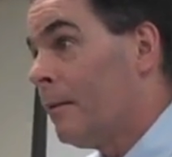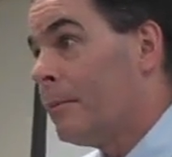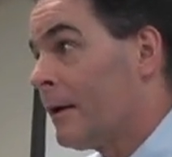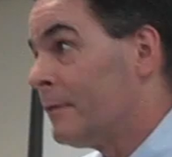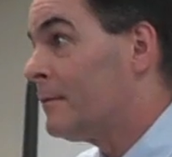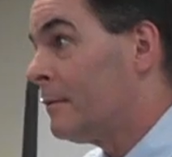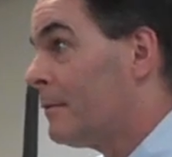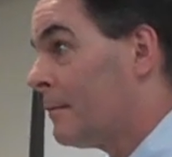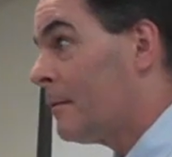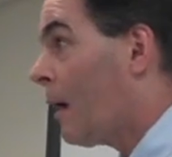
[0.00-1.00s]
because
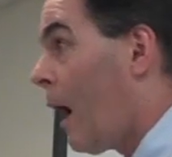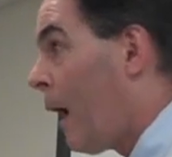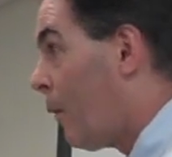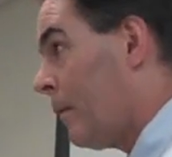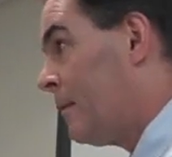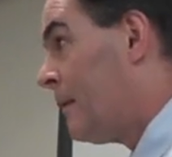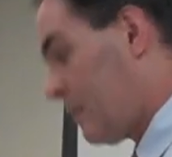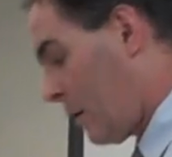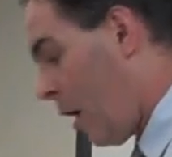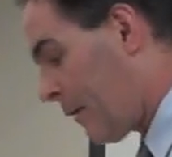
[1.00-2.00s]

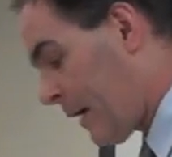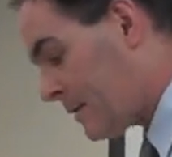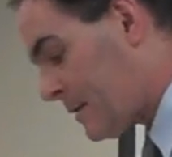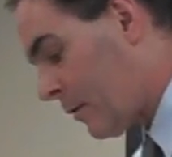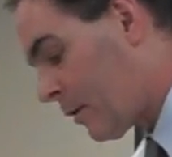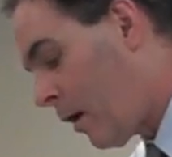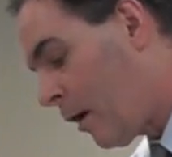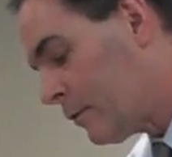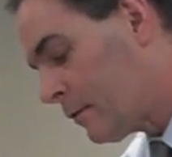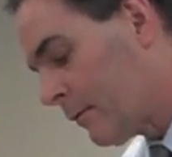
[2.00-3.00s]
that is how the
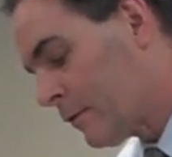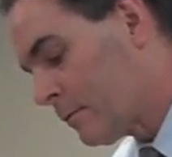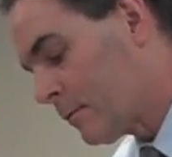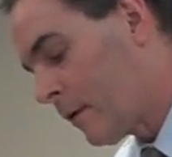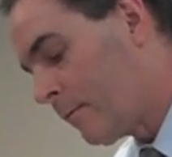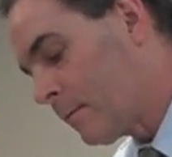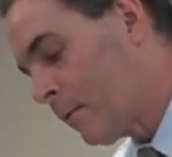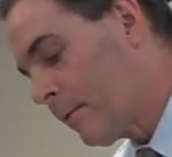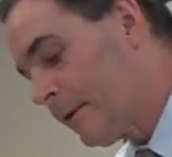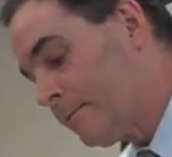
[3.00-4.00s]
college feels most
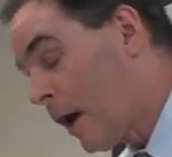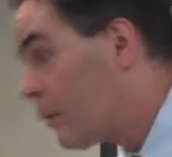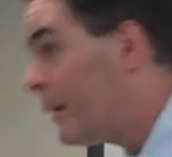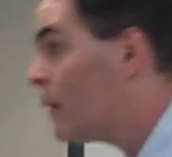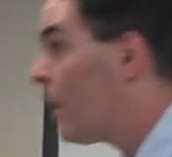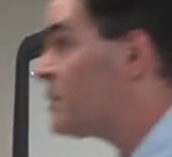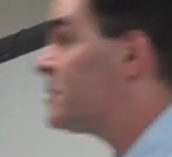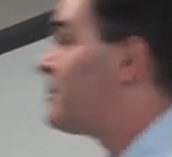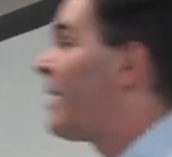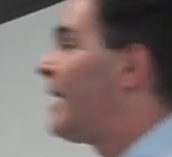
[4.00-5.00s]
comfortable. Are there any
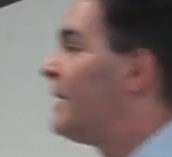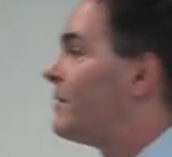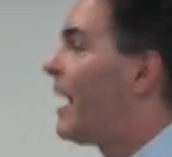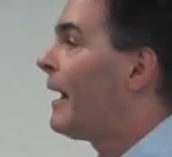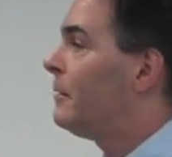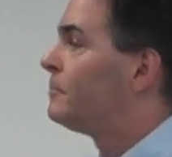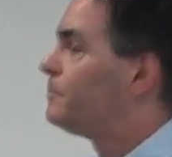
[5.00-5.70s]
questions about any of that?